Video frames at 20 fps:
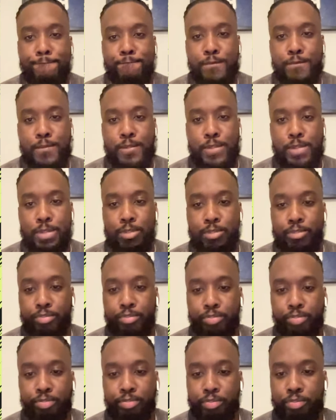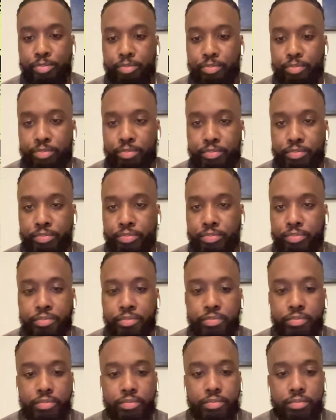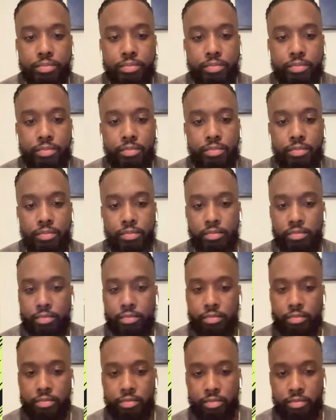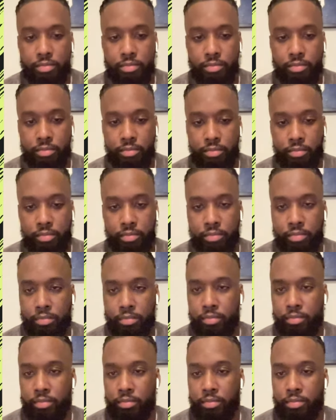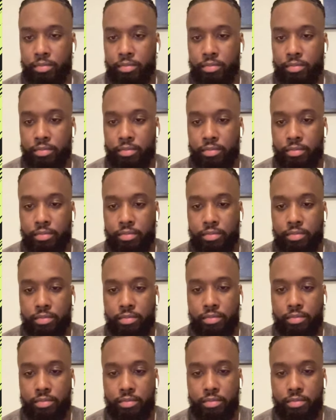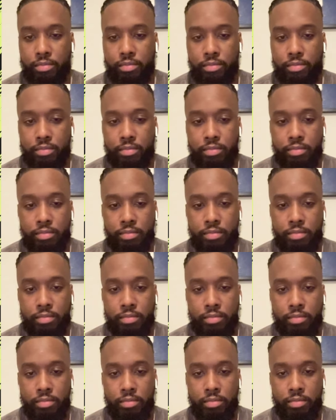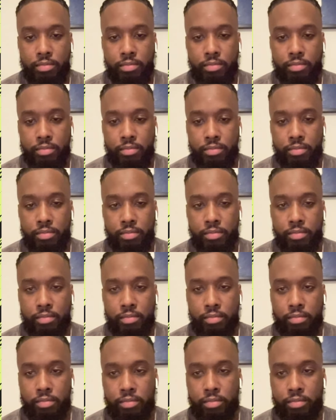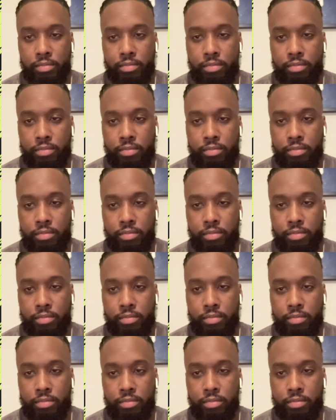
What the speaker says: (not speaking)